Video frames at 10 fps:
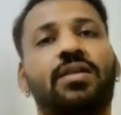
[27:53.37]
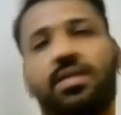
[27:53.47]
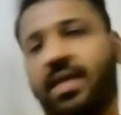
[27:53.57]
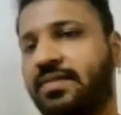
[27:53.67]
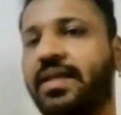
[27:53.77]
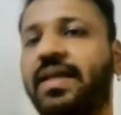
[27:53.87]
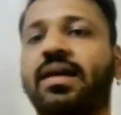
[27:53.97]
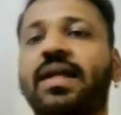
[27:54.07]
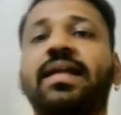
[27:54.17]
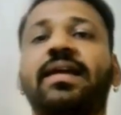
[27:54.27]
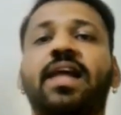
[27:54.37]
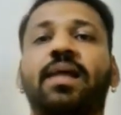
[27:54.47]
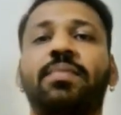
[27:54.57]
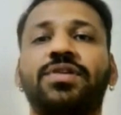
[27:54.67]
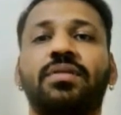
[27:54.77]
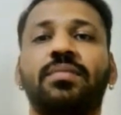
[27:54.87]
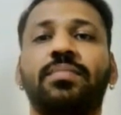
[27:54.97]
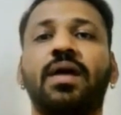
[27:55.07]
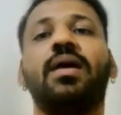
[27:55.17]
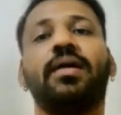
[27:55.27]
can see Green India
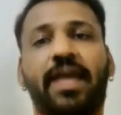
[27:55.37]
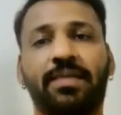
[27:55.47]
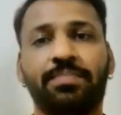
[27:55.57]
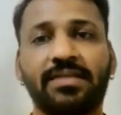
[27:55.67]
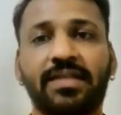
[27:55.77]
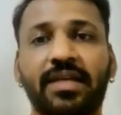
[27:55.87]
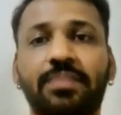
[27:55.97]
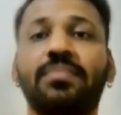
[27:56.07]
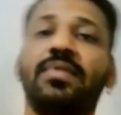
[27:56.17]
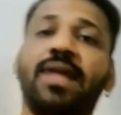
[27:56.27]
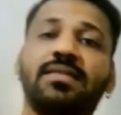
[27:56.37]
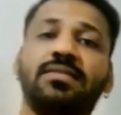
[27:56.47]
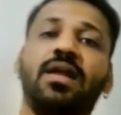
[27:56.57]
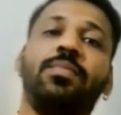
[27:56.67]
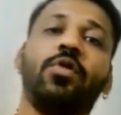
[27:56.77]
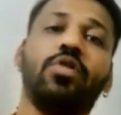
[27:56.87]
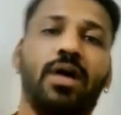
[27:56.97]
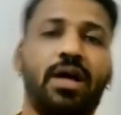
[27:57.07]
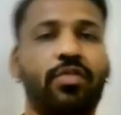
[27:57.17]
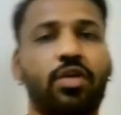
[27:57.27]
Mission, Campa scheme, National
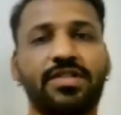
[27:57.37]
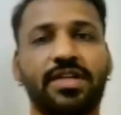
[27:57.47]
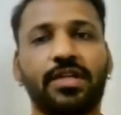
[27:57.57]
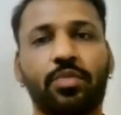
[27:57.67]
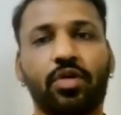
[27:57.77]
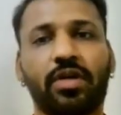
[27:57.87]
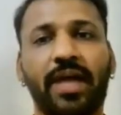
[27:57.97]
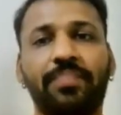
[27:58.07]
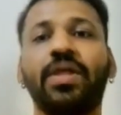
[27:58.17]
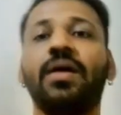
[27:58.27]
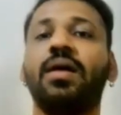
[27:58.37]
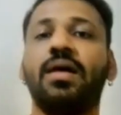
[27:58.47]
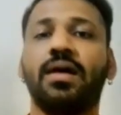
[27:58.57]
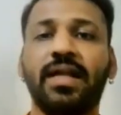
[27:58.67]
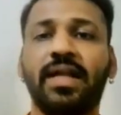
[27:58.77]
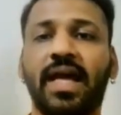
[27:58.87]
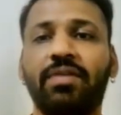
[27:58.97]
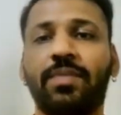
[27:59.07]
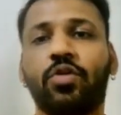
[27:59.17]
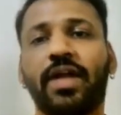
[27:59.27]
Afforestation Program, Green
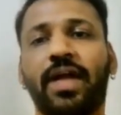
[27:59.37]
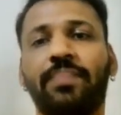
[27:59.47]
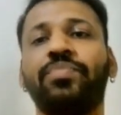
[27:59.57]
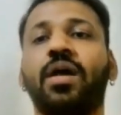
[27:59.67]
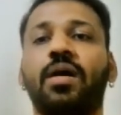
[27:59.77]
Highway Program,